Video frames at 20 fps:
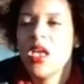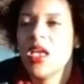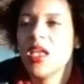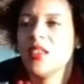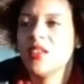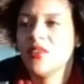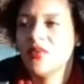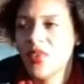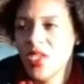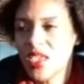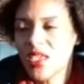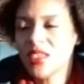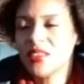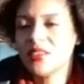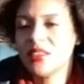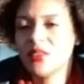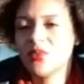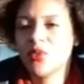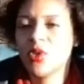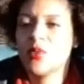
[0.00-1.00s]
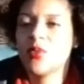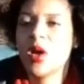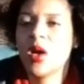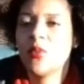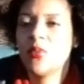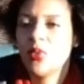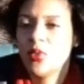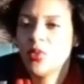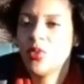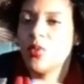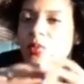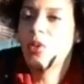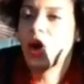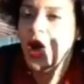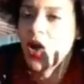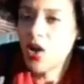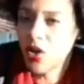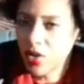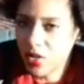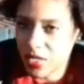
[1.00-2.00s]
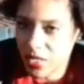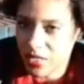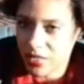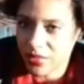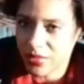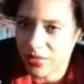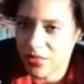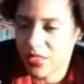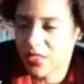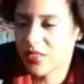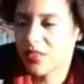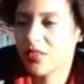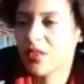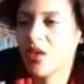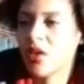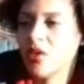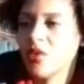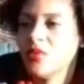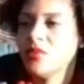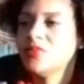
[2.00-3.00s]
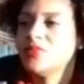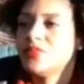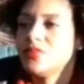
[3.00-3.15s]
And in Vegas, it's more about pool parties. So